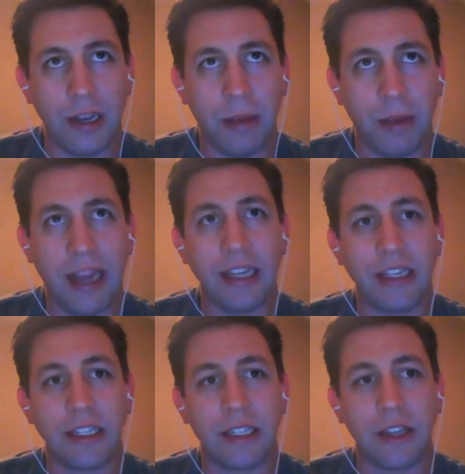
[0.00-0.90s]

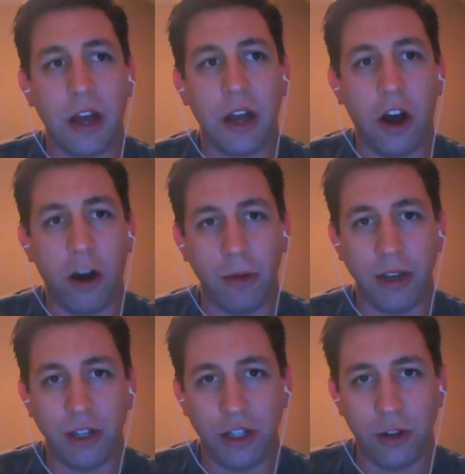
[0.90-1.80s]
pays
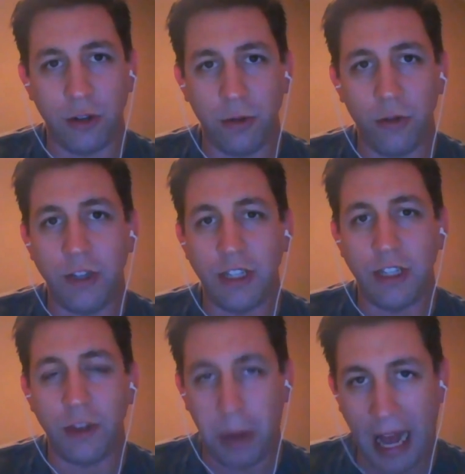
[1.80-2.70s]
homage to movies
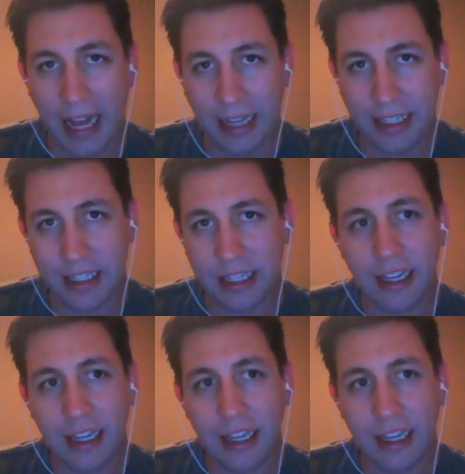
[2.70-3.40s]
of the past.